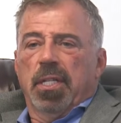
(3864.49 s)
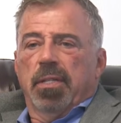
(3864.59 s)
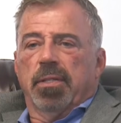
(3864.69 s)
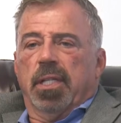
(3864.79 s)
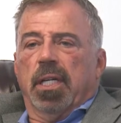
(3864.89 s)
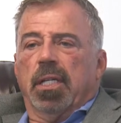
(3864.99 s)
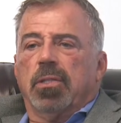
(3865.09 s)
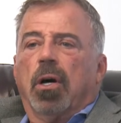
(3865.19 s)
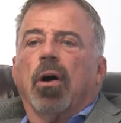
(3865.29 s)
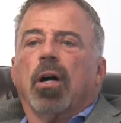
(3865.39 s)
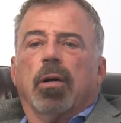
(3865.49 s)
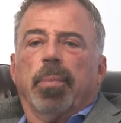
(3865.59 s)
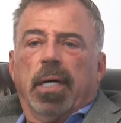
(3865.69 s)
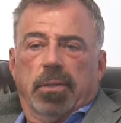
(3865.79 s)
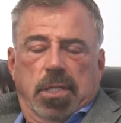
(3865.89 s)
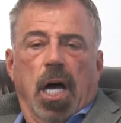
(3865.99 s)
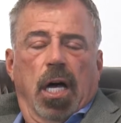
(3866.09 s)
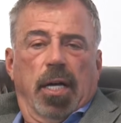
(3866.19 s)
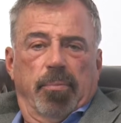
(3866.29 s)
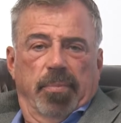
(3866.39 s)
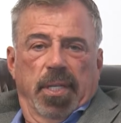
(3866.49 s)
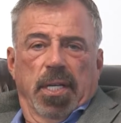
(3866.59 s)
They talk about time,